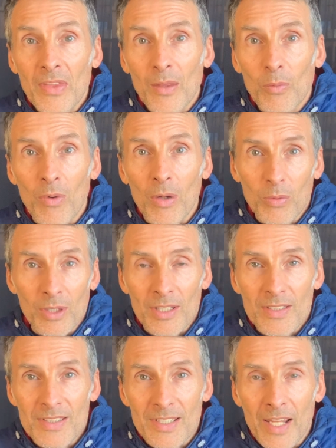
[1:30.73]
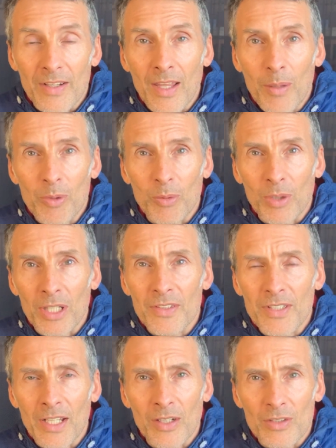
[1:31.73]
Well, we're going to stand up and we're going to
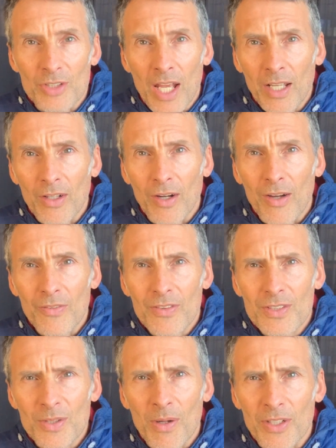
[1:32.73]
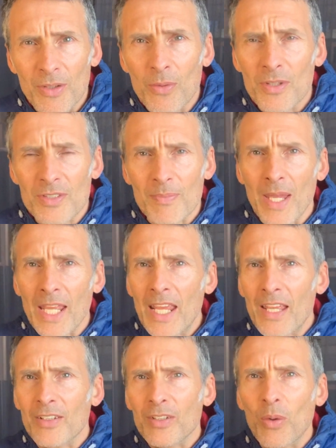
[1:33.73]
take our jacket off. So I noticed my
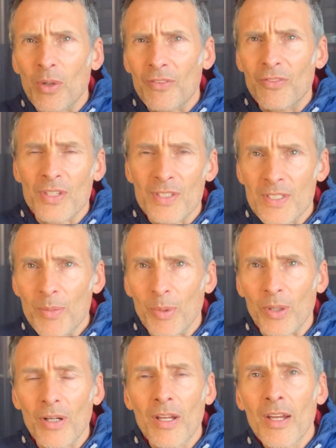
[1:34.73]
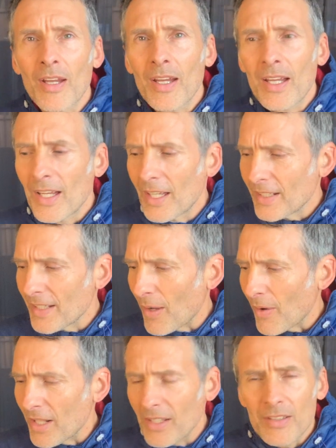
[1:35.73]
hand going for the zipper. Now,
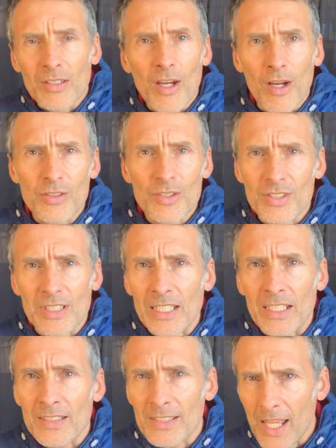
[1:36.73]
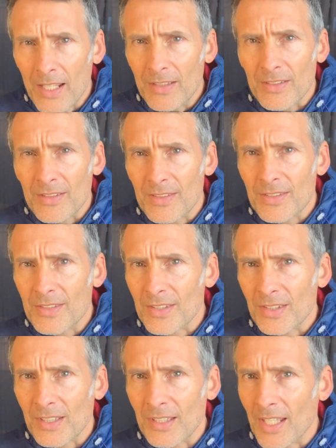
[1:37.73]
I didn't consciously intend
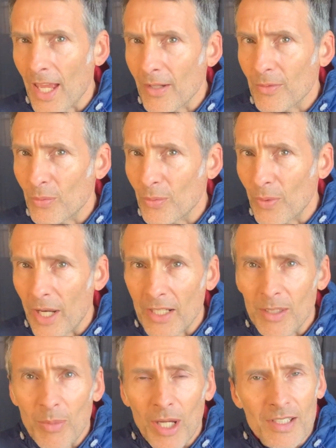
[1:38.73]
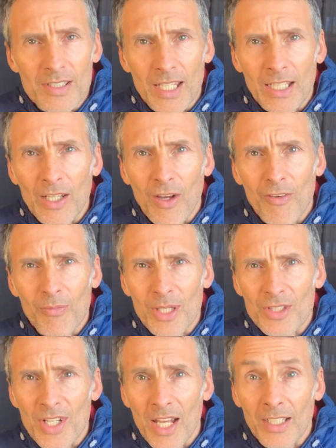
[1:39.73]
to get ready by taking off my
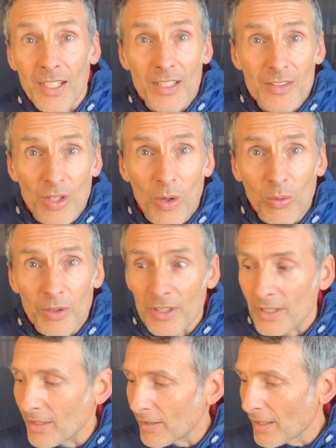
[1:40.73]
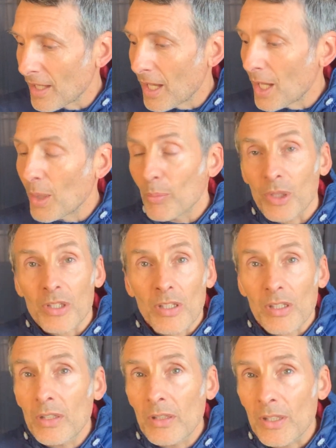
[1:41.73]
jacket. It's cold in here. But
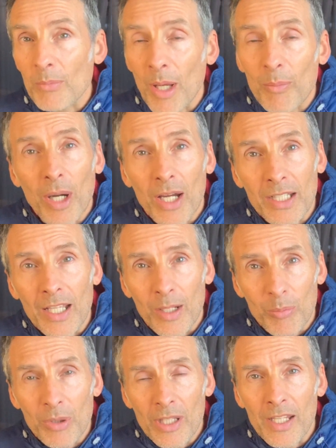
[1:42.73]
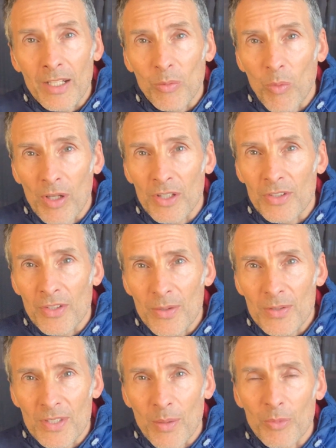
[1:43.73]
clearly my body had a plan. It wanted to do
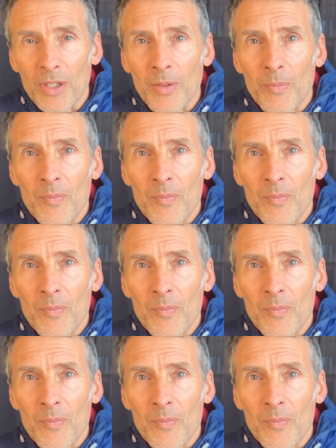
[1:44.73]
something.